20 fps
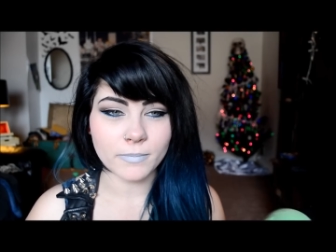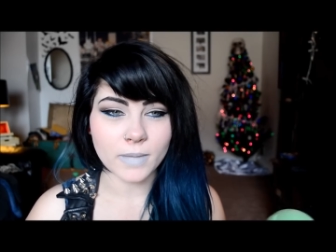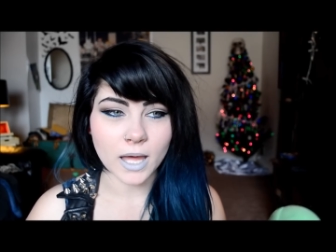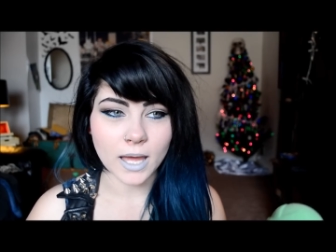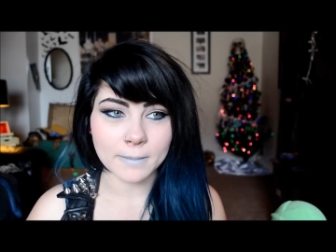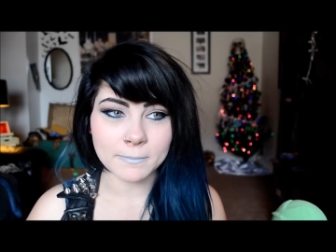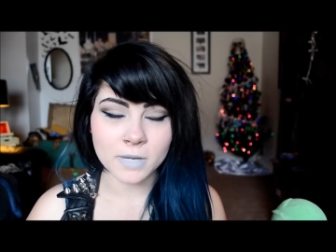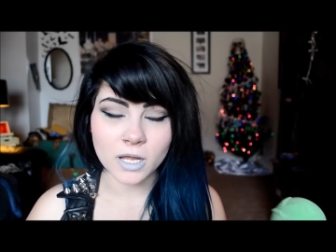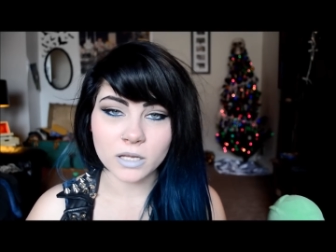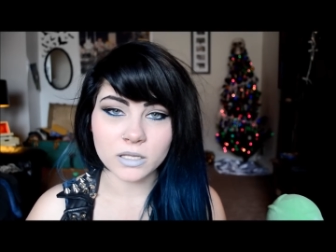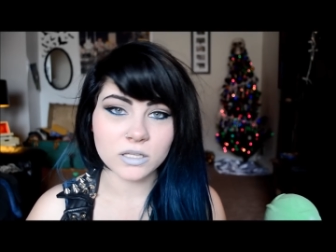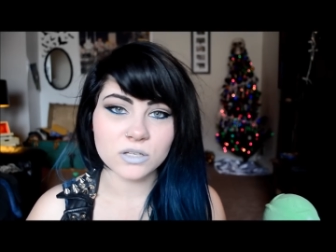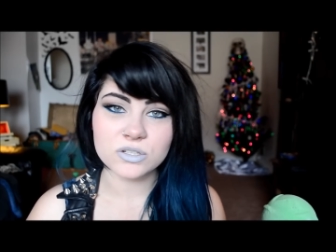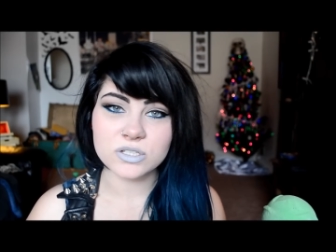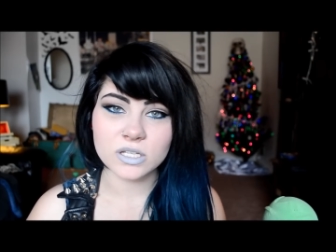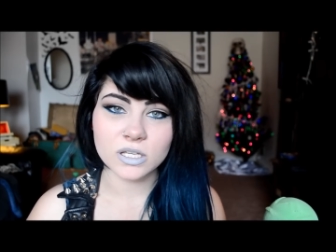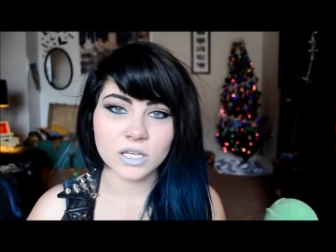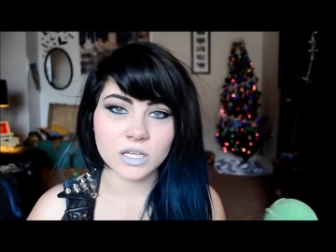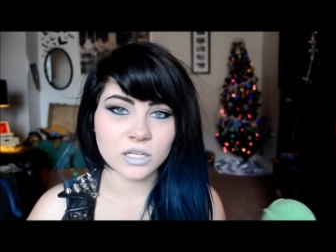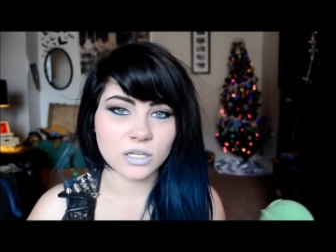I'm not
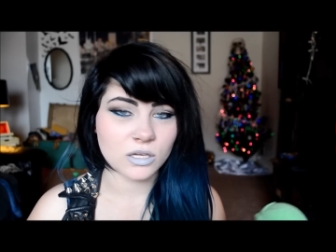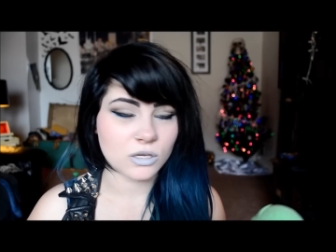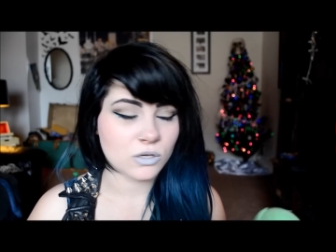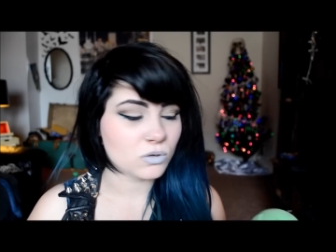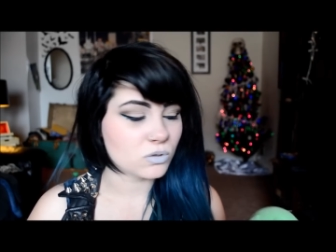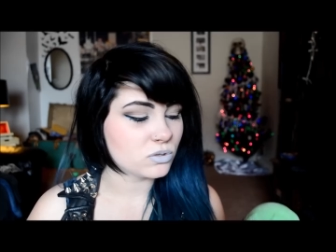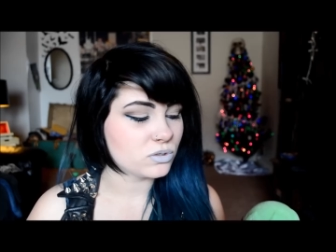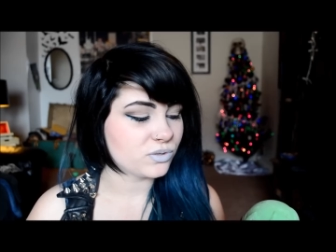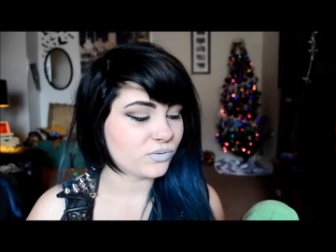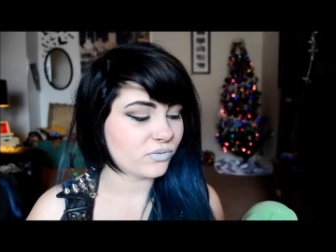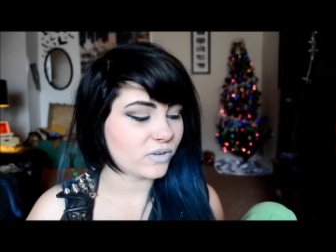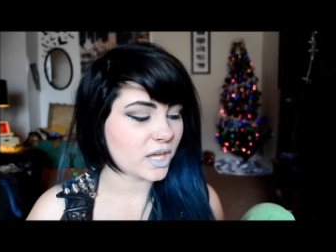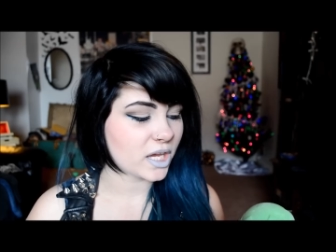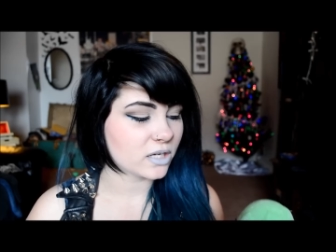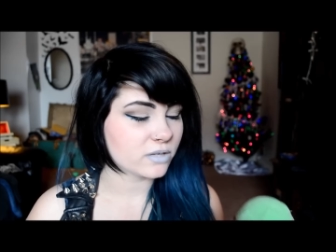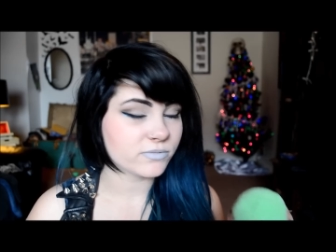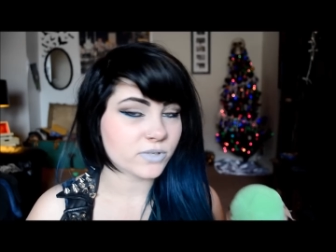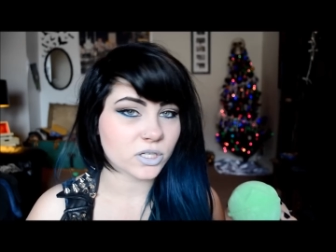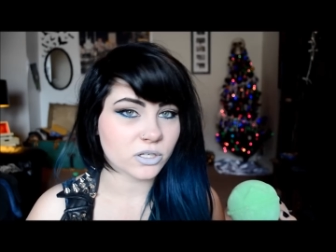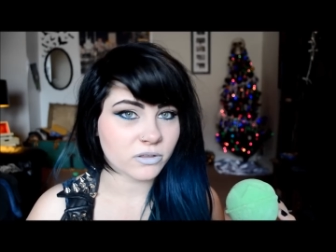usually a huge fan
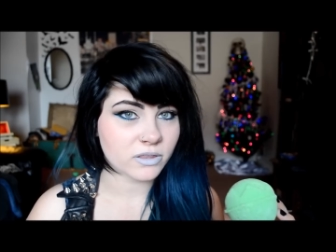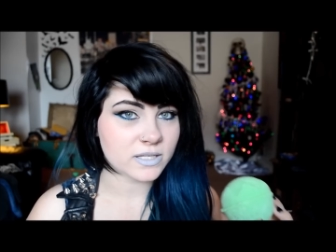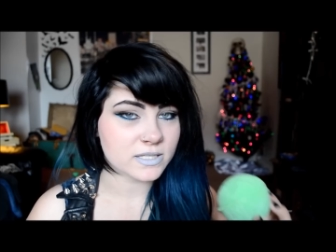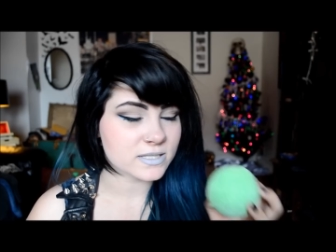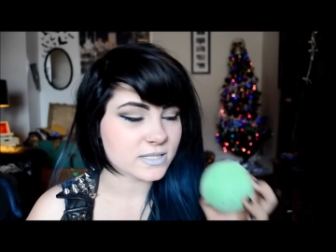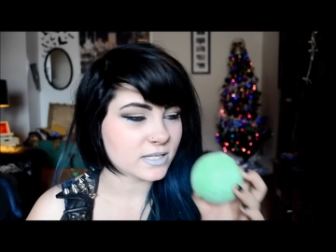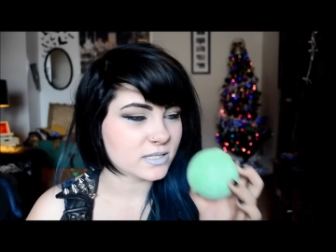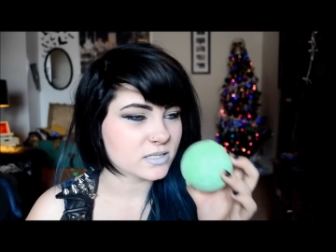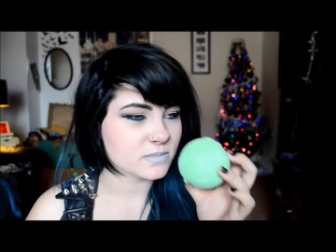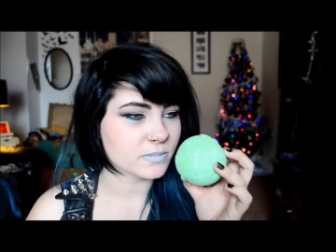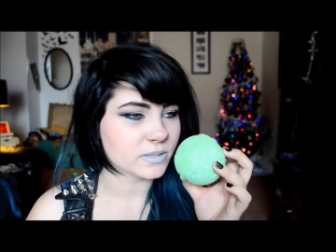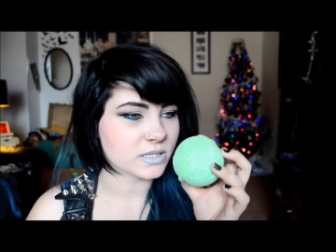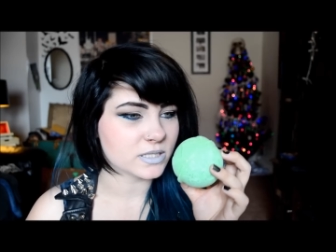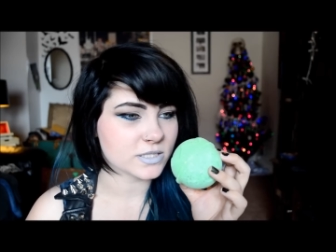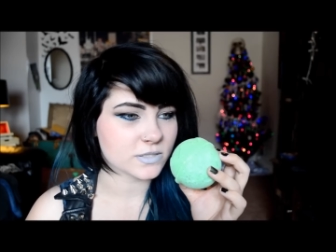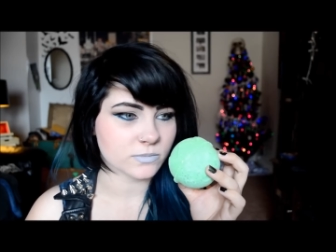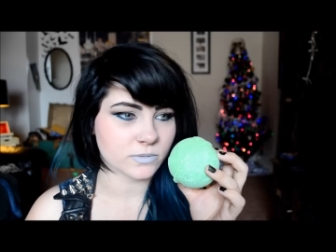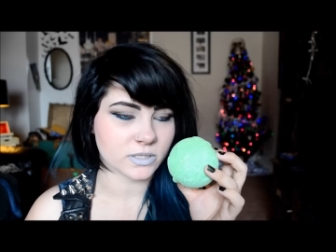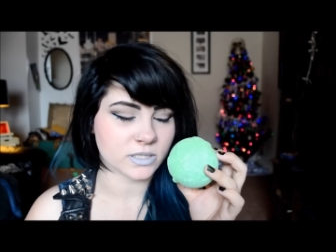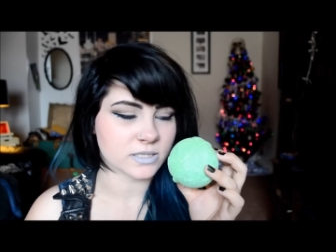of earthy scents, but
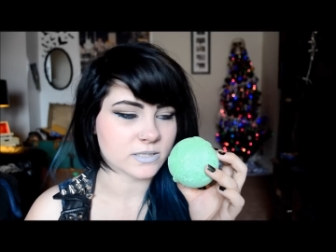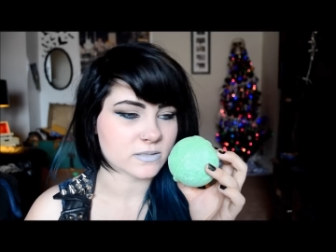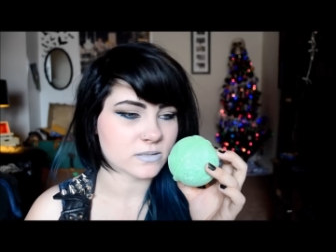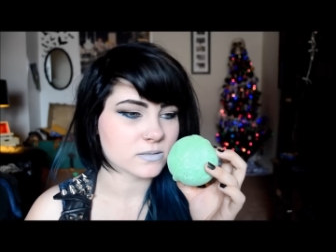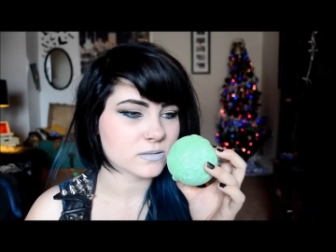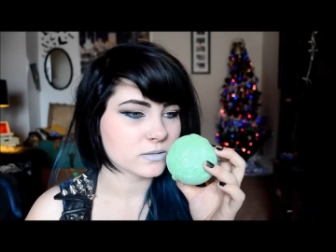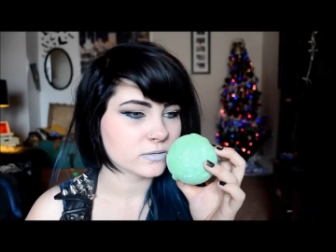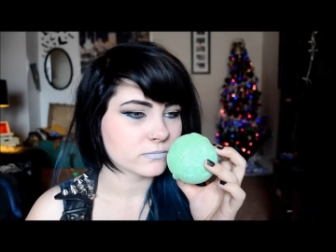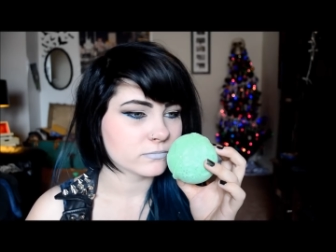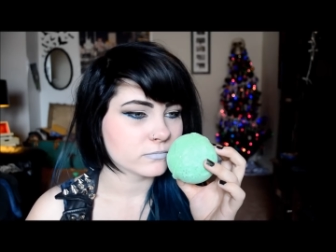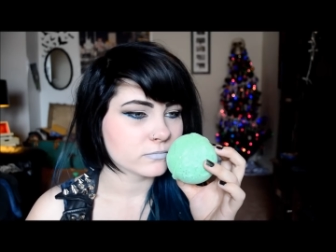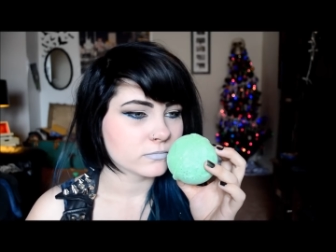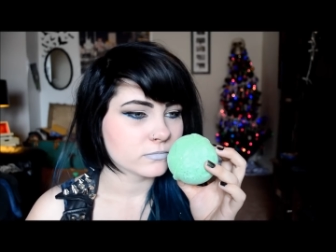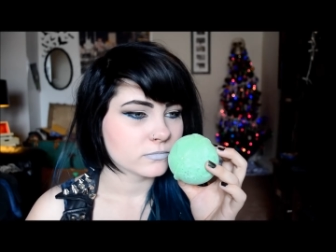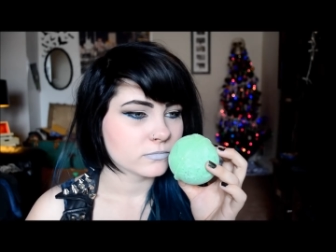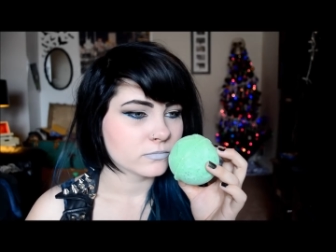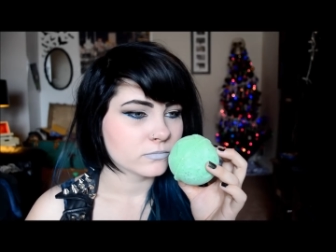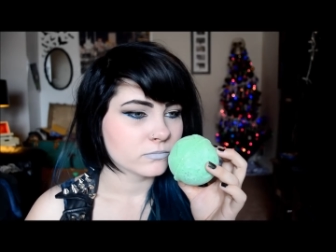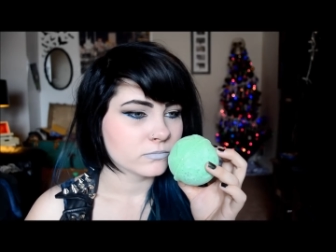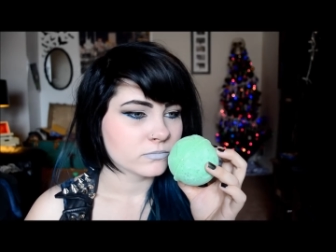this one is
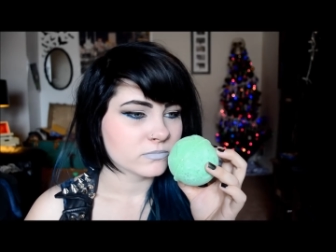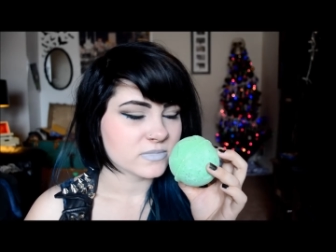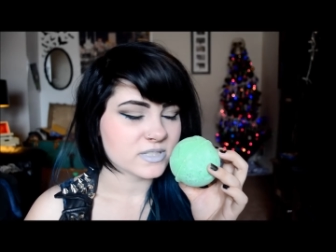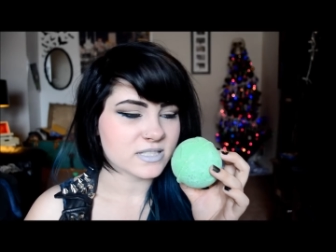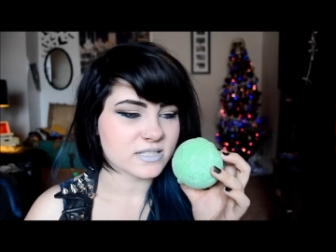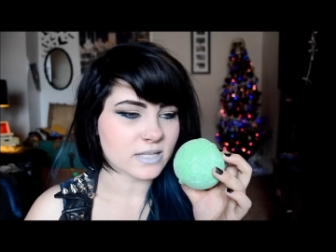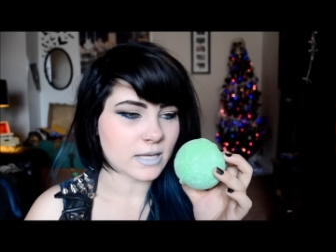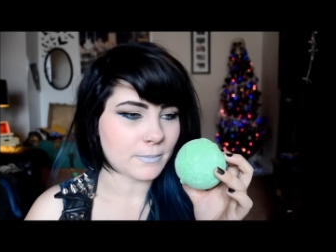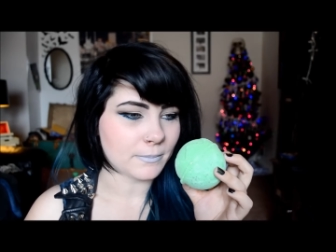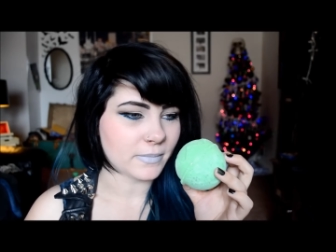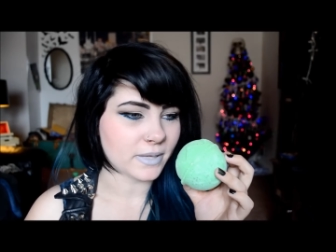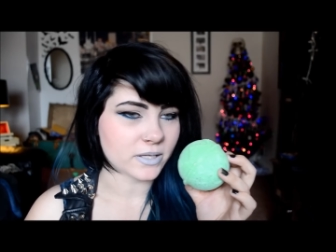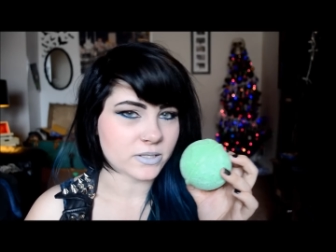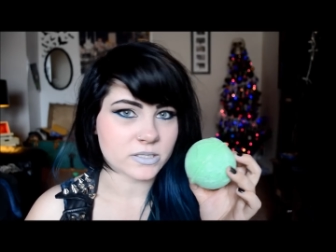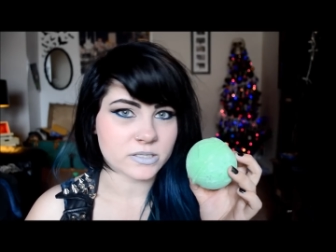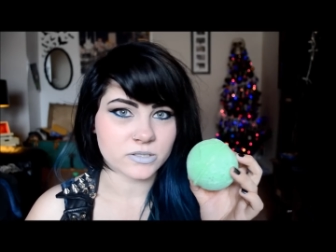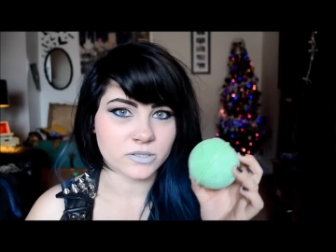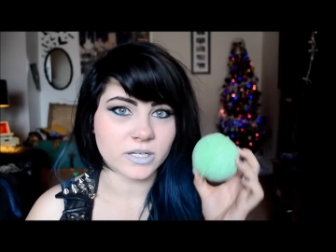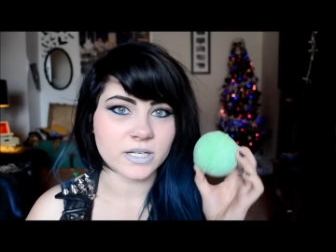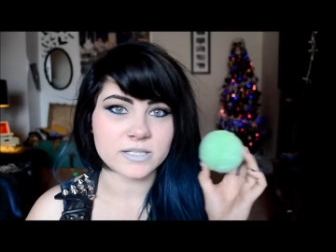something
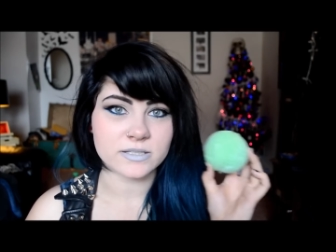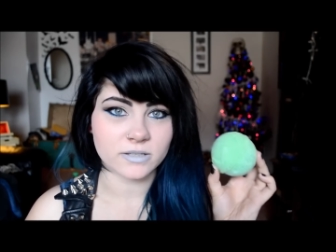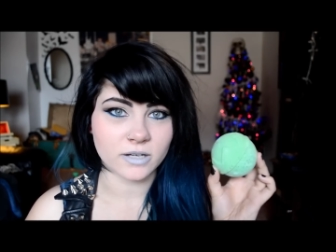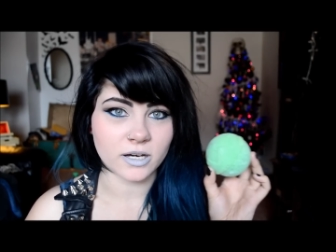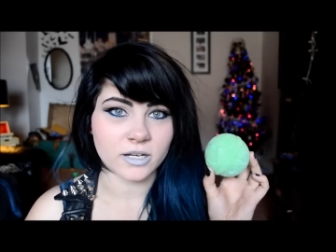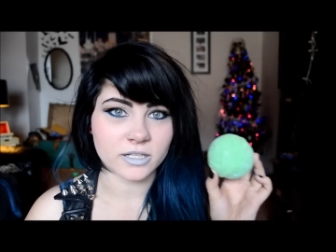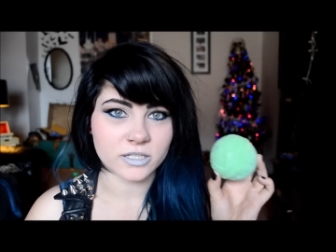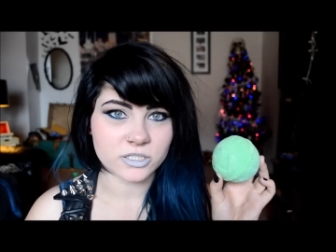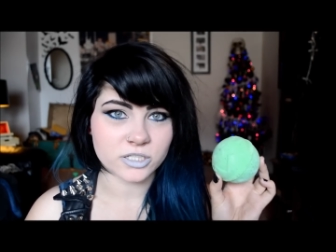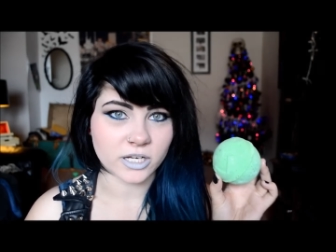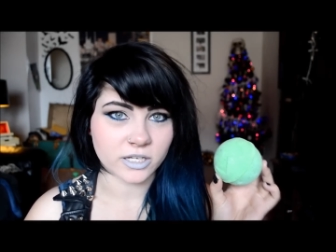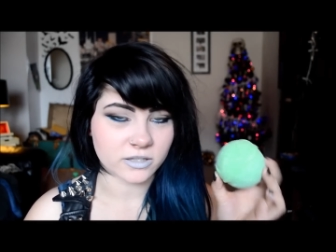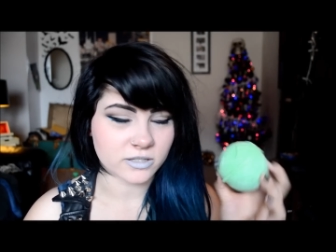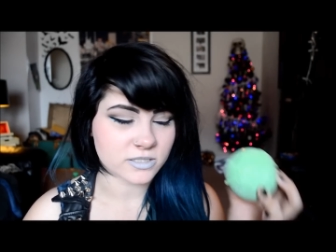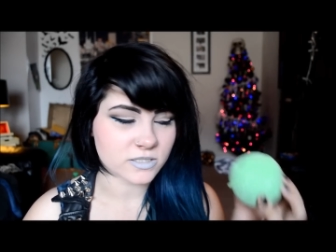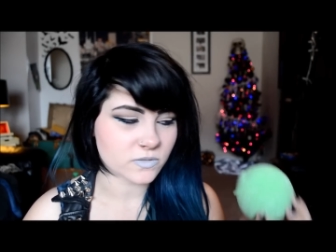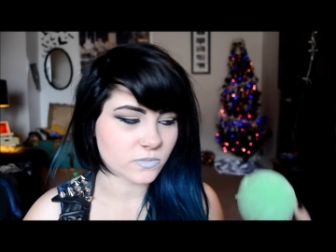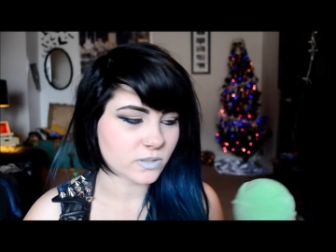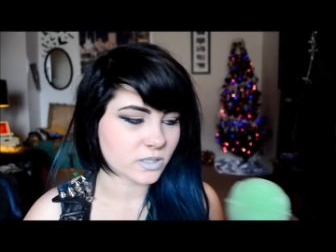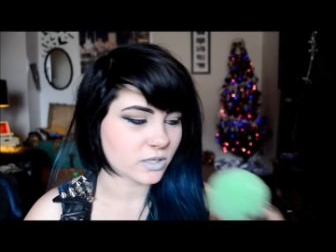else. You guys gotta check
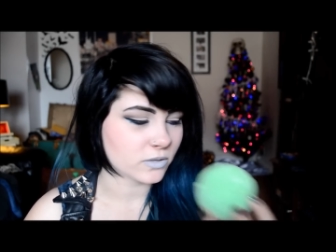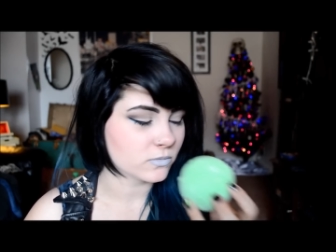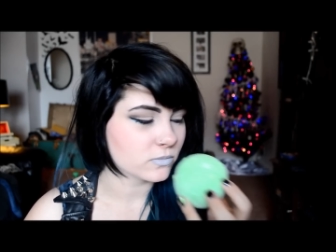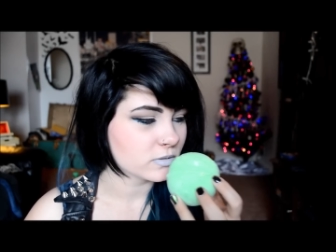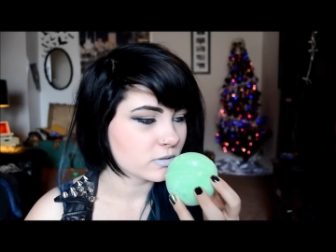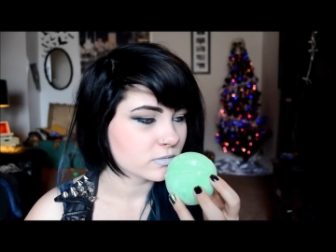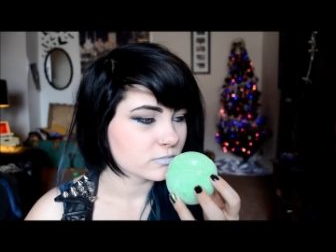this one out.